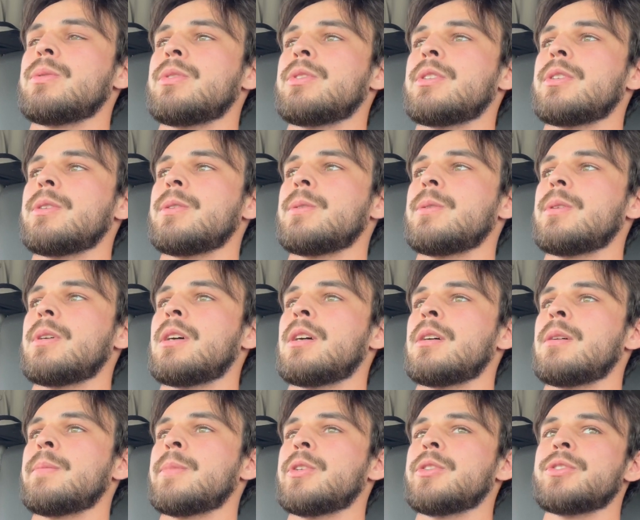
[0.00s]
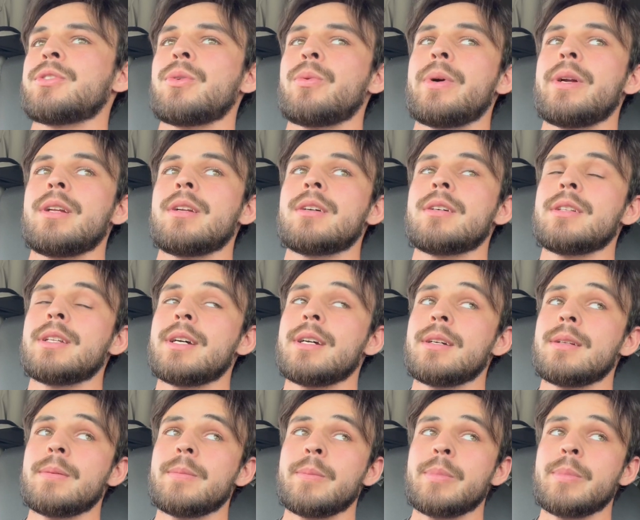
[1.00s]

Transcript: so I'm also waiting on that.